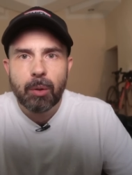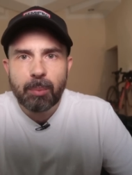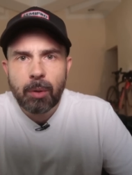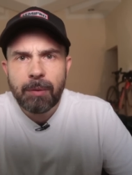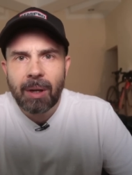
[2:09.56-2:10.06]
To
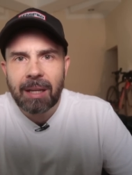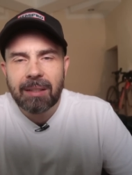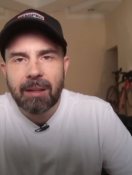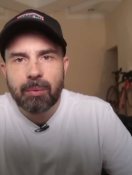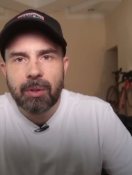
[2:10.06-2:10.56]
improve your
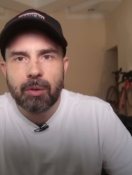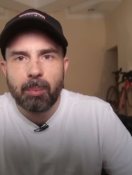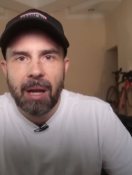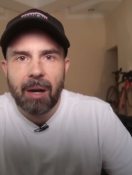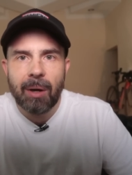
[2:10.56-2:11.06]
lactate
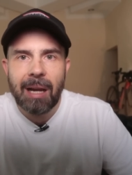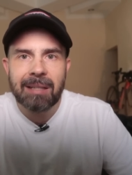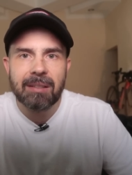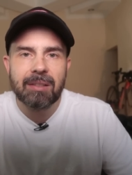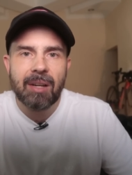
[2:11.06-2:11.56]
threshold power
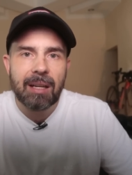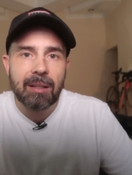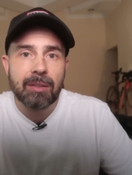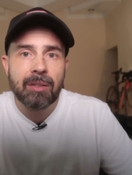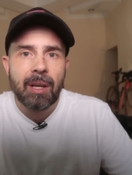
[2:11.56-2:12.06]
as a
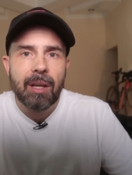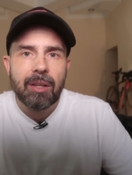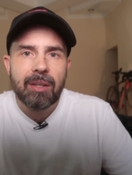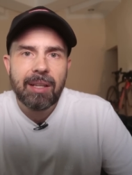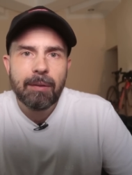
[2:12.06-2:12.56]
cyclist,
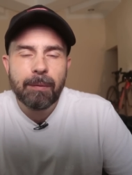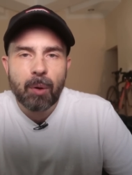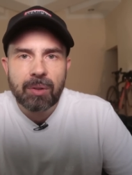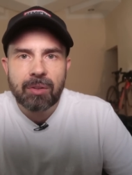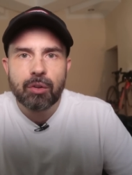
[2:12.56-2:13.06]
you need to
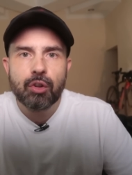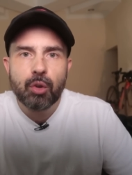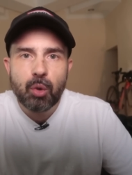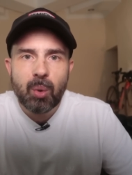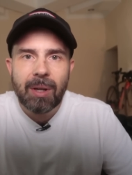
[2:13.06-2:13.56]
focus on
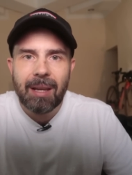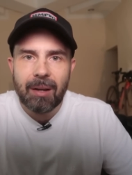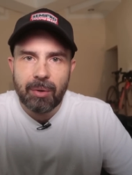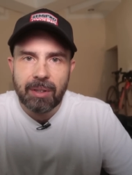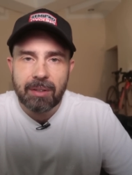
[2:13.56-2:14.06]
two
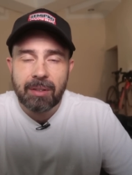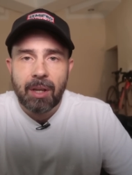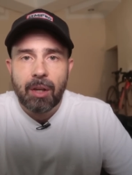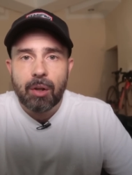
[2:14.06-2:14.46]
areas: